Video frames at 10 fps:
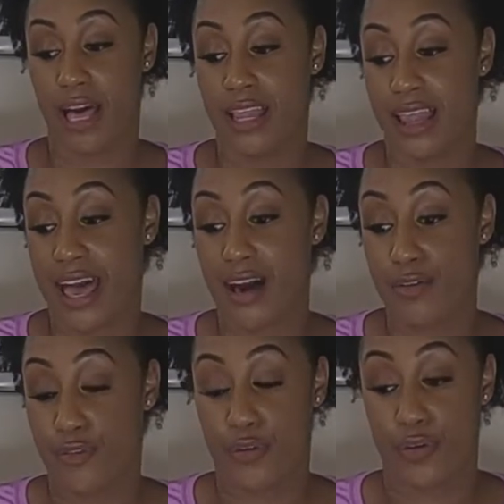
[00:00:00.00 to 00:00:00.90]

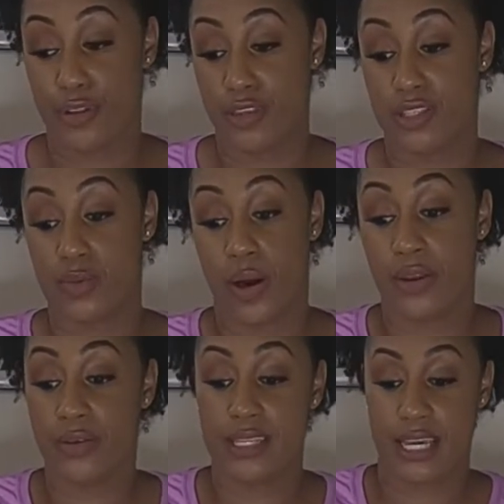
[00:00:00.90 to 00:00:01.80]
allow for the
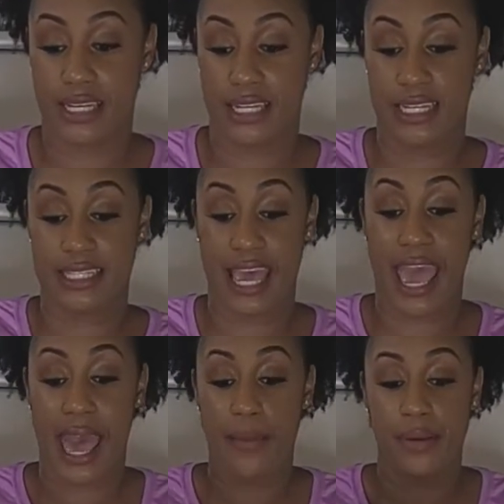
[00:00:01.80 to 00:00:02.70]
swaddle technique to
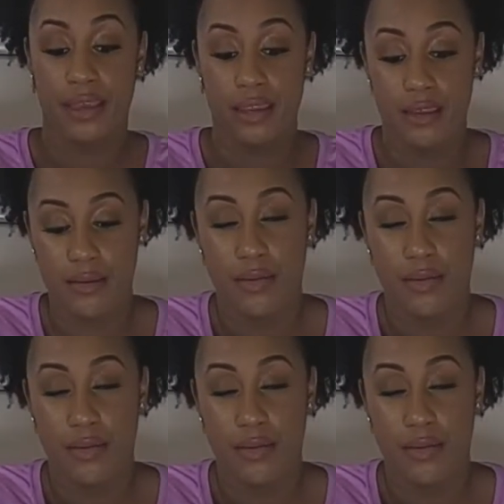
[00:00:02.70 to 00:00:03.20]
happen